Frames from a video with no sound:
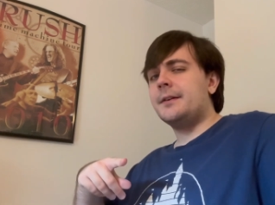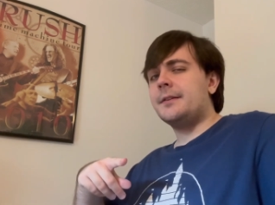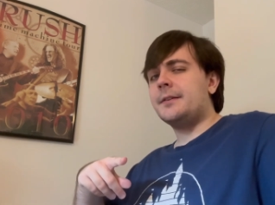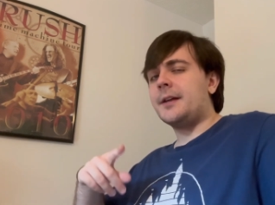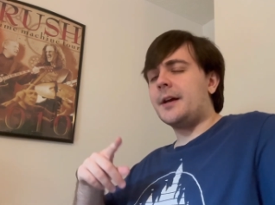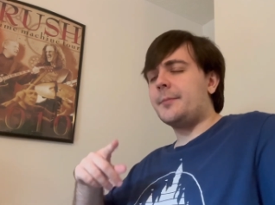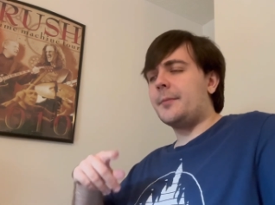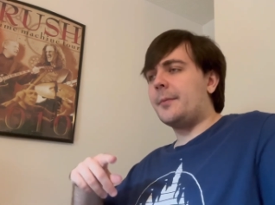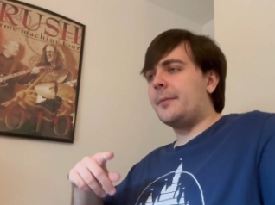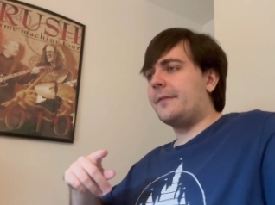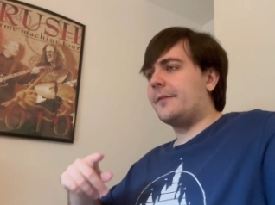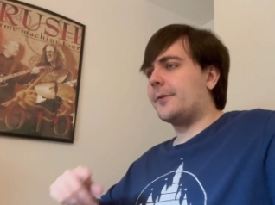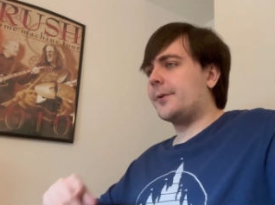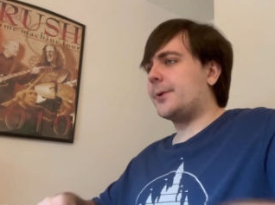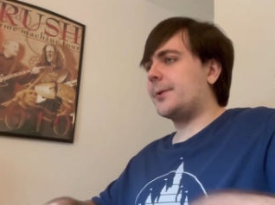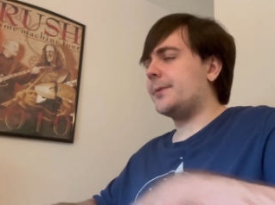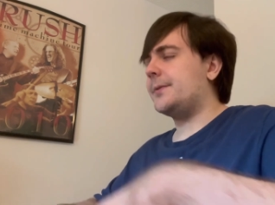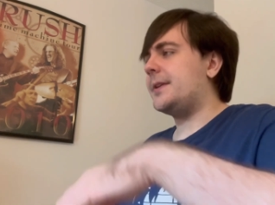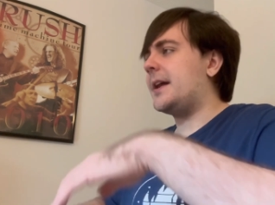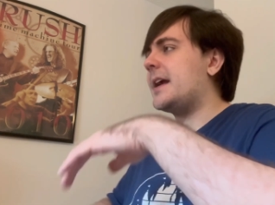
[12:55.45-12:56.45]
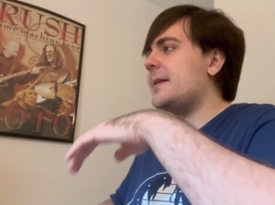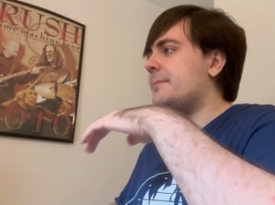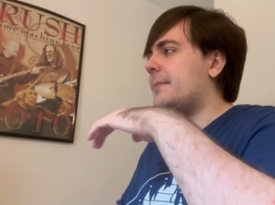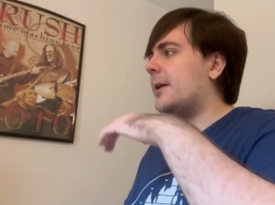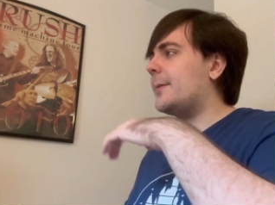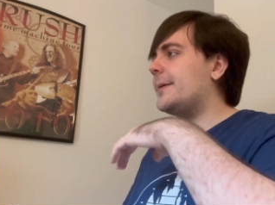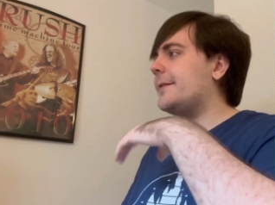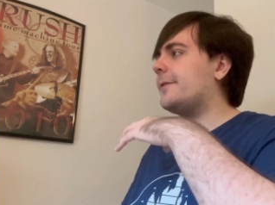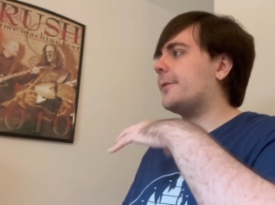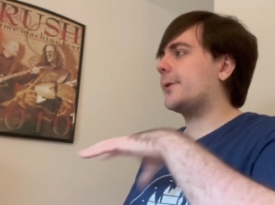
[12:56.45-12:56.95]
Nightmare Before
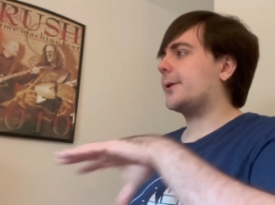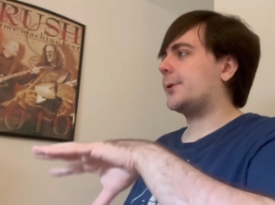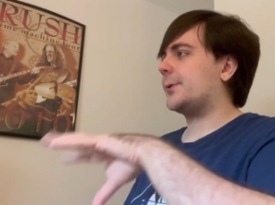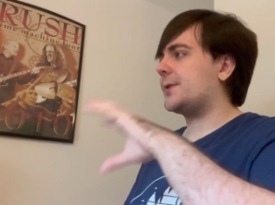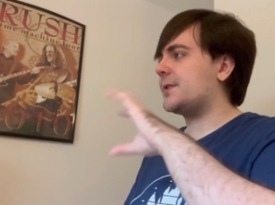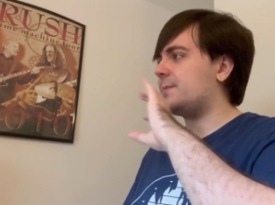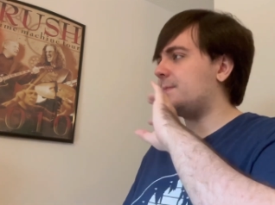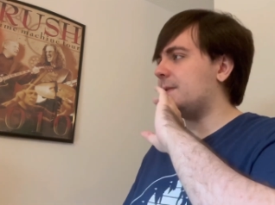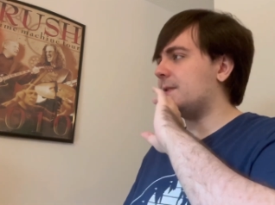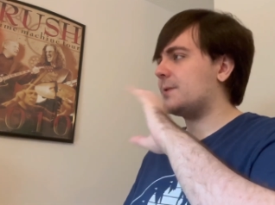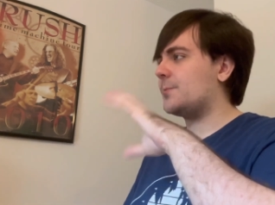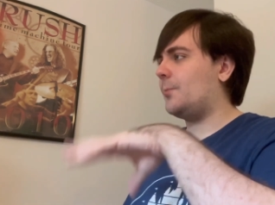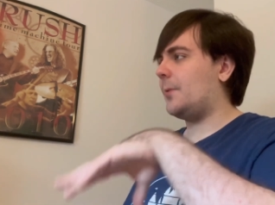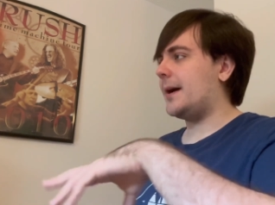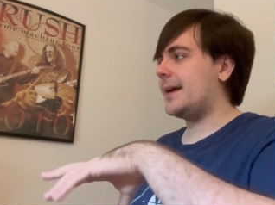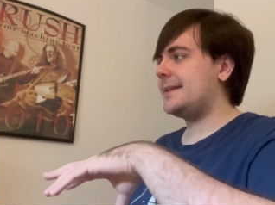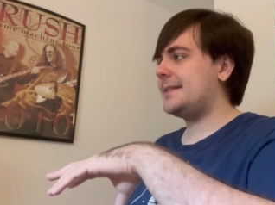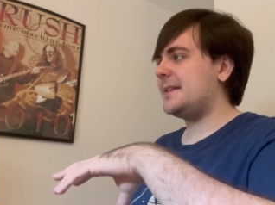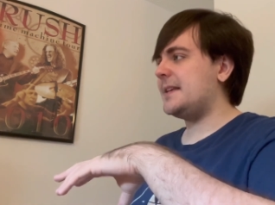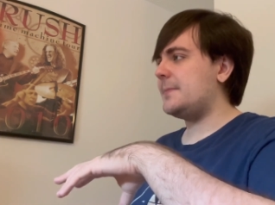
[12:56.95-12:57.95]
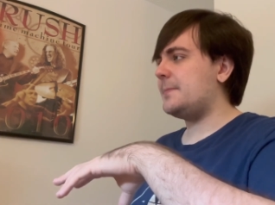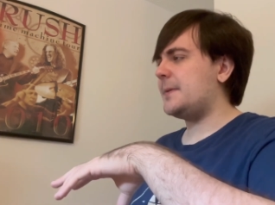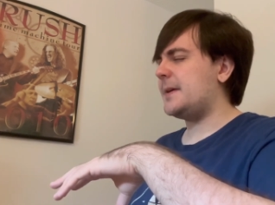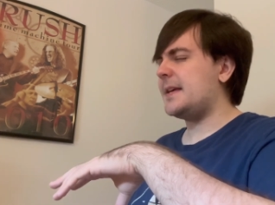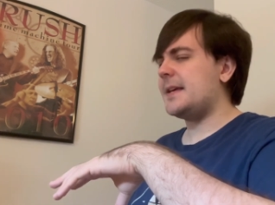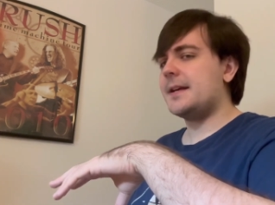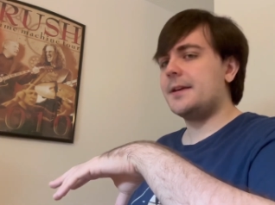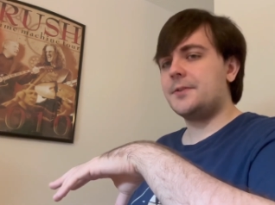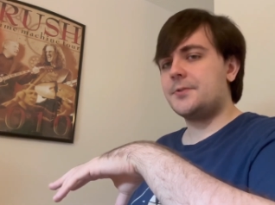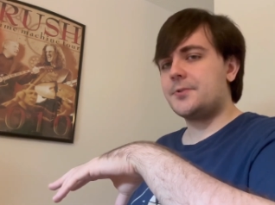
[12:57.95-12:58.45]
Nightmare Before Christmas
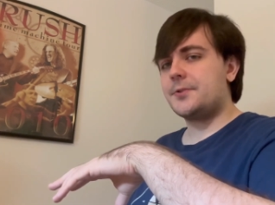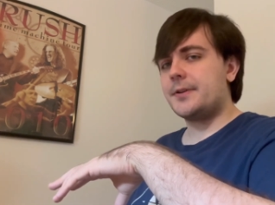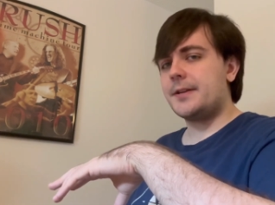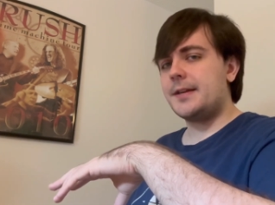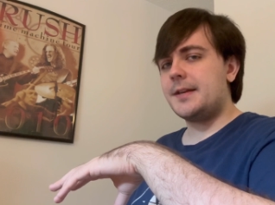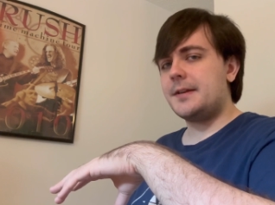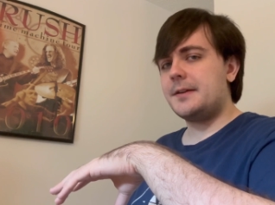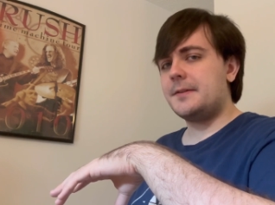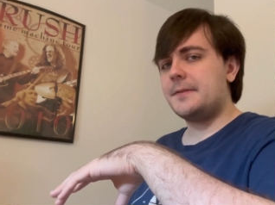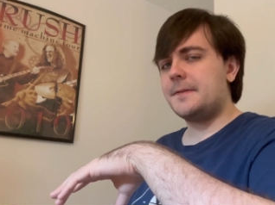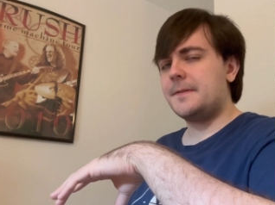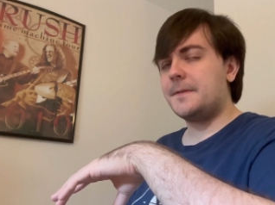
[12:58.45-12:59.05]
YTP entry?